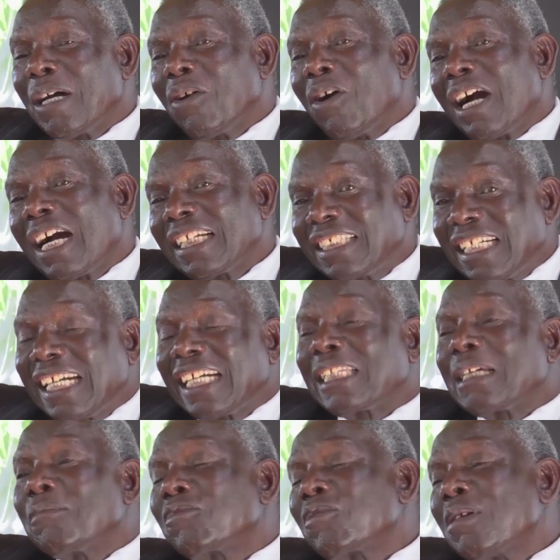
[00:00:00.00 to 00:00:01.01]
Pano
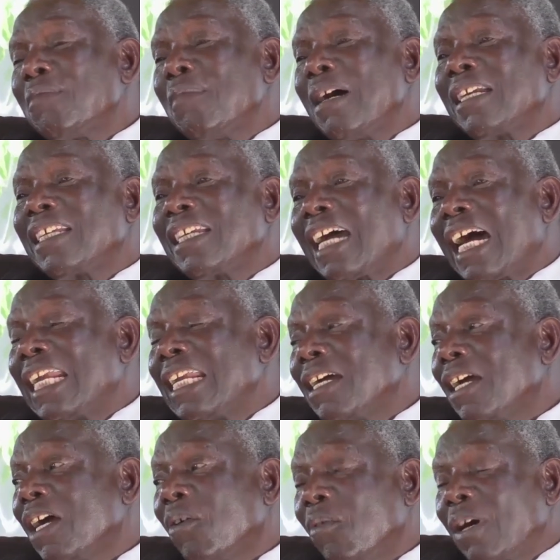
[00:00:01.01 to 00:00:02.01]
vakachengeta musi wemande
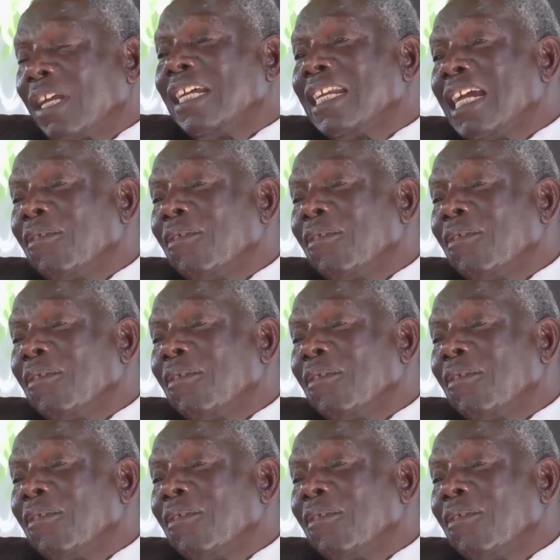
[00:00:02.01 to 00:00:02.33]
wane